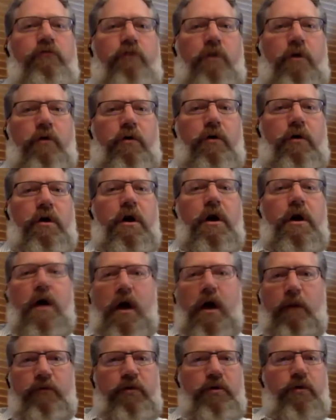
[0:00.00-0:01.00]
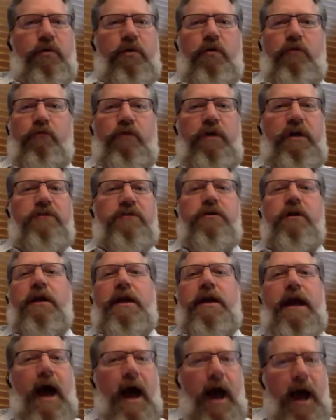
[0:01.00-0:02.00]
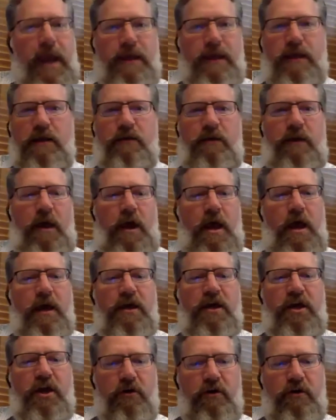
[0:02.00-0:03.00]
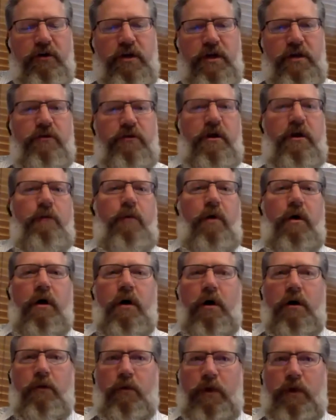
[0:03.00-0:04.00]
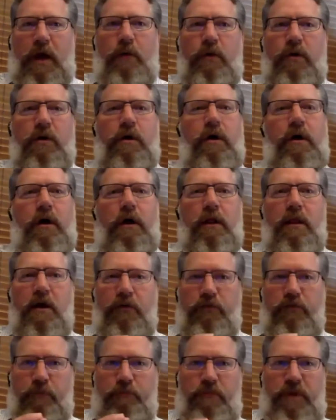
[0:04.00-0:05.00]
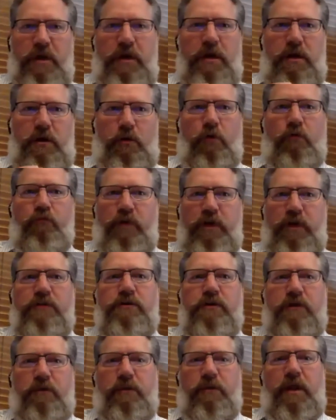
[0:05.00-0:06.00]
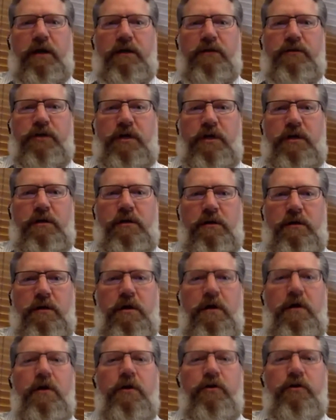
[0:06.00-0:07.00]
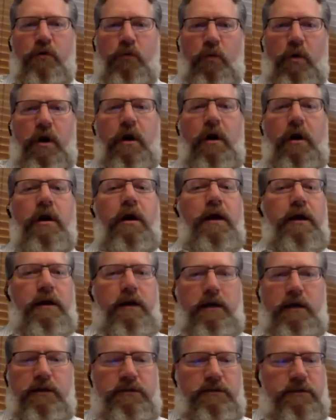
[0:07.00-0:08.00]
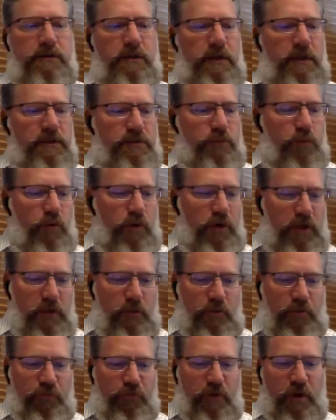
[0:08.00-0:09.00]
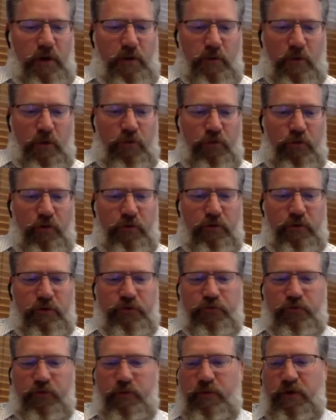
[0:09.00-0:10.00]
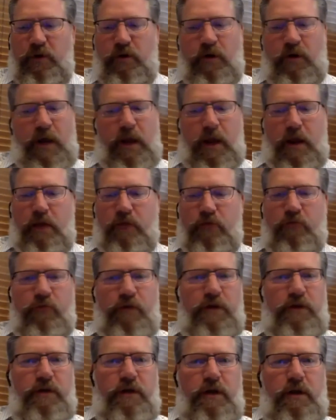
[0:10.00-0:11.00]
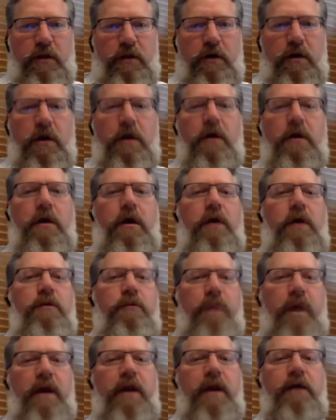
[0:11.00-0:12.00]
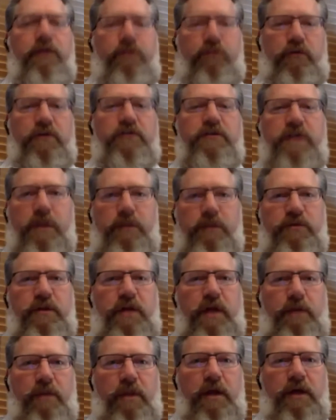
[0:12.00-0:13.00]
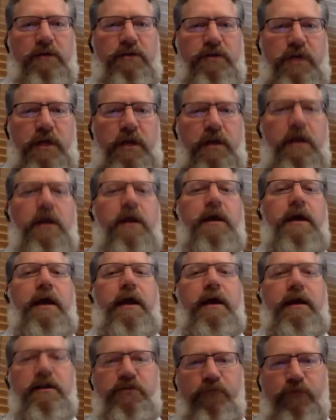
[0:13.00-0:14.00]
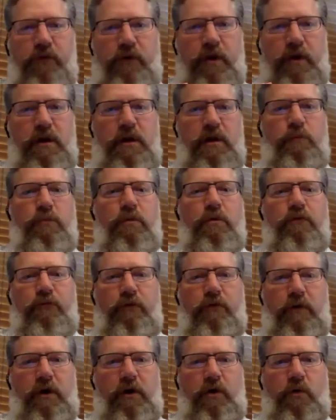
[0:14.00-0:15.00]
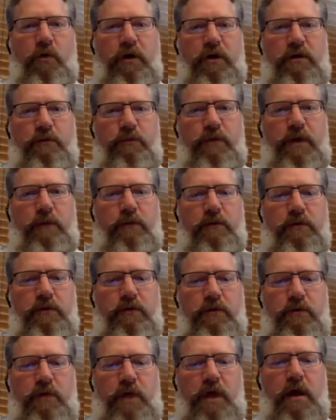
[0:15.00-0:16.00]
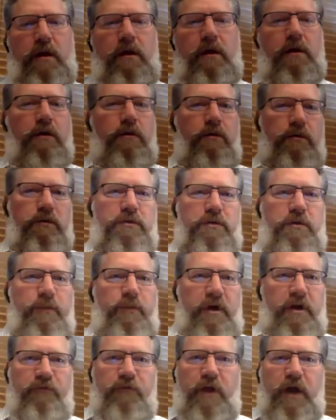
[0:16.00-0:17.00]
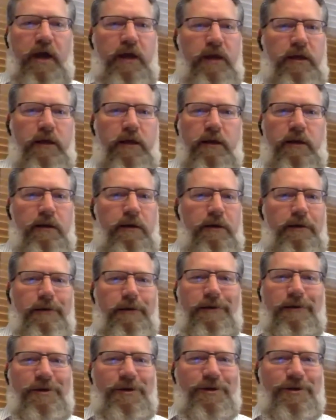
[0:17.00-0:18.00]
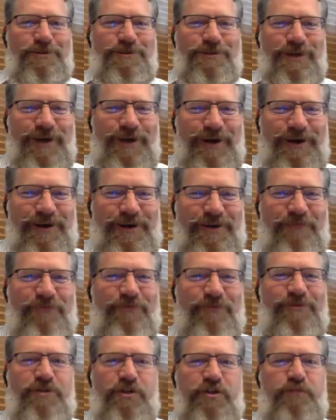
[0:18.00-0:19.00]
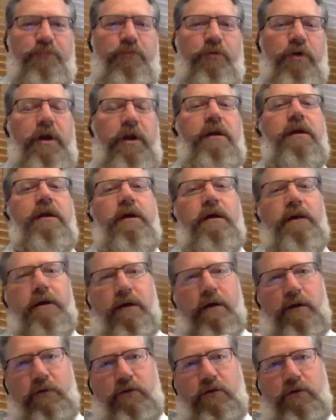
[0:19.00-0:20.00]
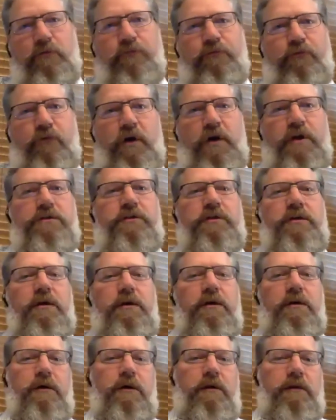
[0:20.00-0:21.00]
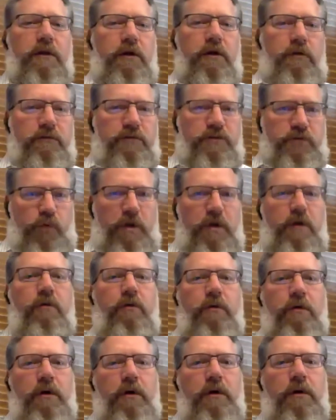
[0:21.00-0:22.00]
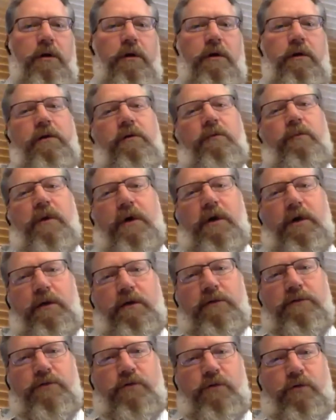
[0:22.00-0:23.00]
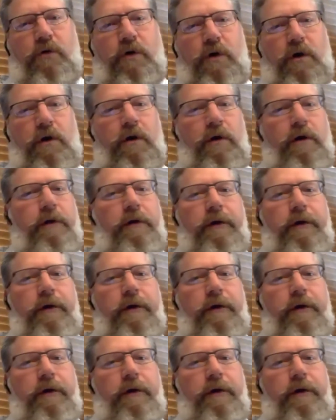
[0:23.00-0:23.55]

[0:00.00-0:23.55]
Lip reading: with Kroger. I'm doing it regionally. I can guarantee them on what I would call the mini or regional blockchain, to where it's working with them, their distributor, and the retailer, and you might have 3 steps in that blockchain. And it's very nimble, very quick to be able to do that. And of course, the benefit I get is if they're just bringing in a new fresh load of sweet corn into my store,